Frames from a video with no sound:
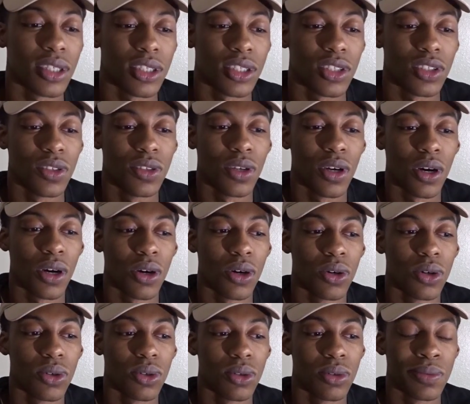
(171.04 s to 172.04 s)
you
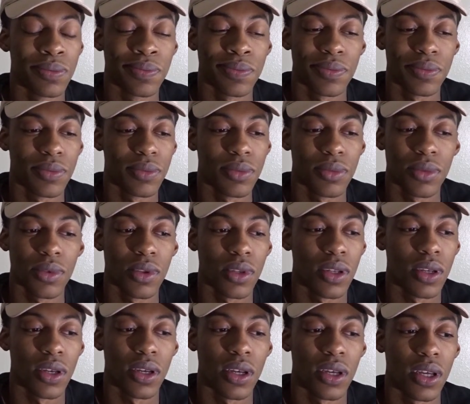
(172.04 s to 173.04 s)
know,
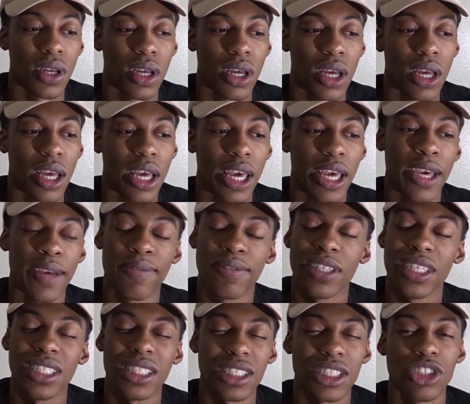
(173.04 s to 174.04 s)
if
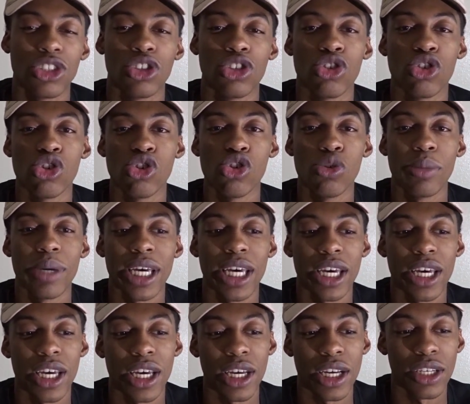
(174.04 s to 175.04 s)
this is true,
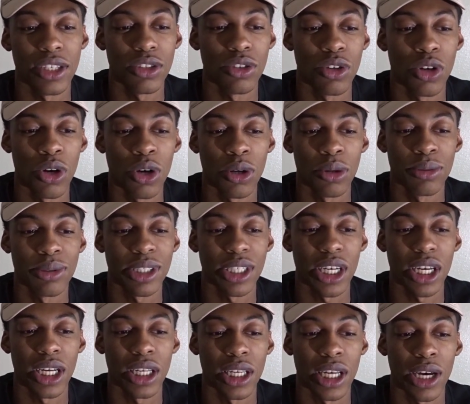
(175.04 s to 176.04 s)
man, you know what I'm
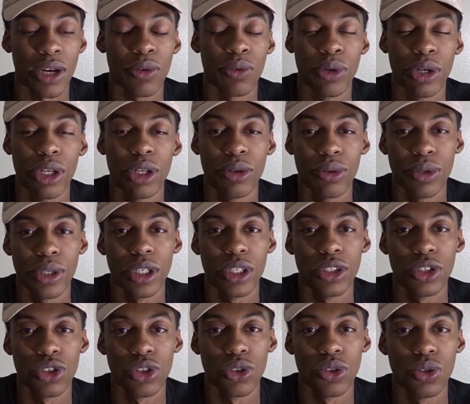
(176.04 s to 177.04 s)
saying, like really,
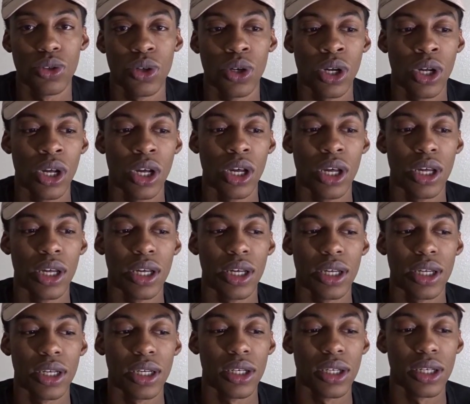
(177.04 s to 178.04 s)
really true,
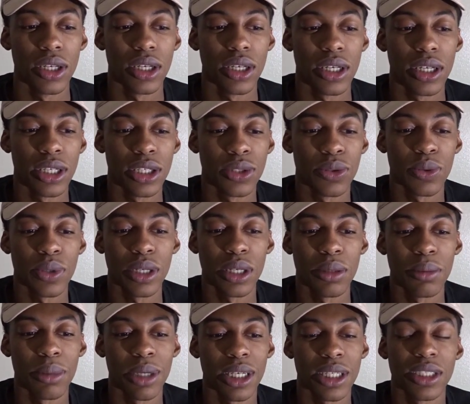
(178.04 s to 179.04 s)
it's
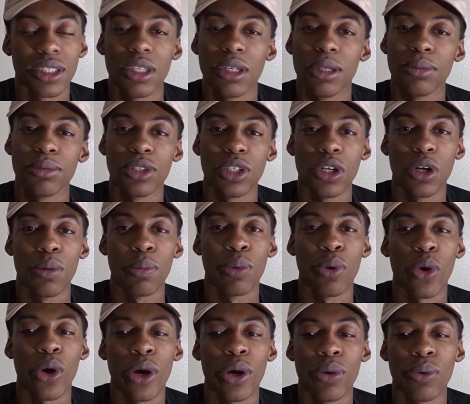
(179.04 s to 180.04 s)
really messed up to the
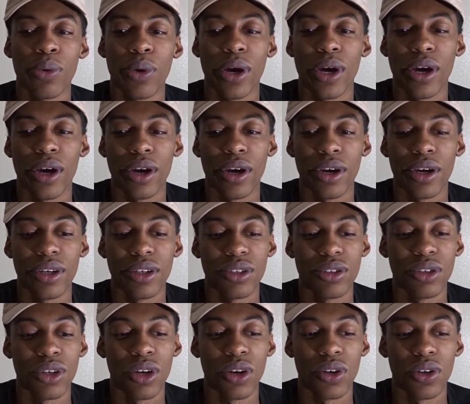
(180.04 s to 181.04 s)
point where,
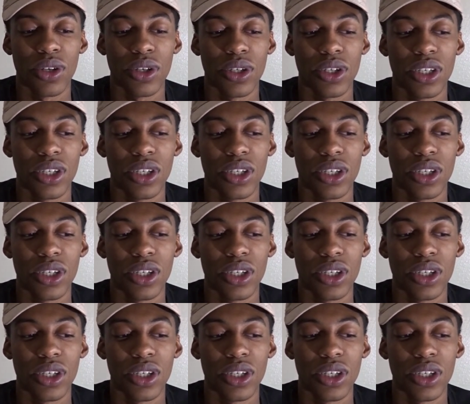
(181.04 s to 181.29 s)
you know,